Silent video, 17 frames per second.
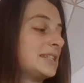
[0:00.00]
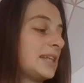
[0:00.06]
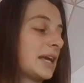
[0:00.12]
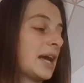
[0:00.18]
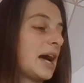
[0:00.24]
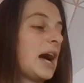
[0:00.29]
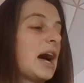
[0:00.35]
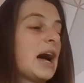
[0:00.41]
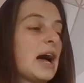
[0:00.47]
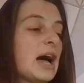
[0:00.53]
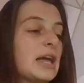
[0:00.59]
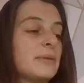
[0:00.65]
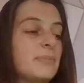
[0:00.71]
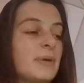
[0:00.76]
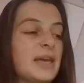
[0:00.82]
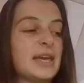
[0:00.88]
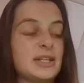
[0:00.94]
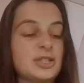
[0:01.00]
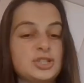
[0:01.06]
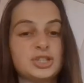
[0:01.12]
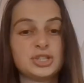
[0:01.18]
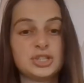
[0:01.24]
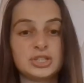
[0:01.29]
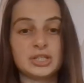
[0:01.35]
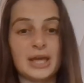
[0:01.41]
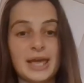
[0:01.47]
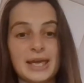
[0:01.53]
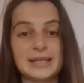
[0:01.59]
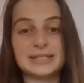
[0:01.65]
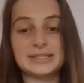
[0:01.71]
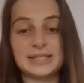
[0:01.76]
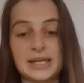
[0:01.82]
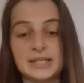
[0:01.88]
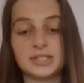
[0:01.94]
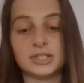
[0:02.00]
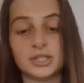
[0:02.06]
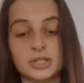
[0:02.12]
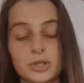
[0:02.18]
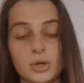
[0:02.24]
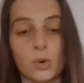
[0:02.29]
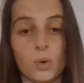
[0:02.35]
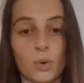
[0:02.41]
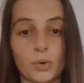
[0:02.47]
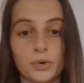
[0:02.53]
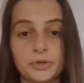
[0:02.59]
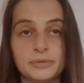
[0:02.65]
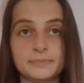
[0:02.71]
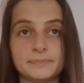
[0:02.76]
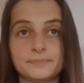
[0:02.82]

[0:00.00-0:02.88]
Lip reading: like a high-pitched, excited tone.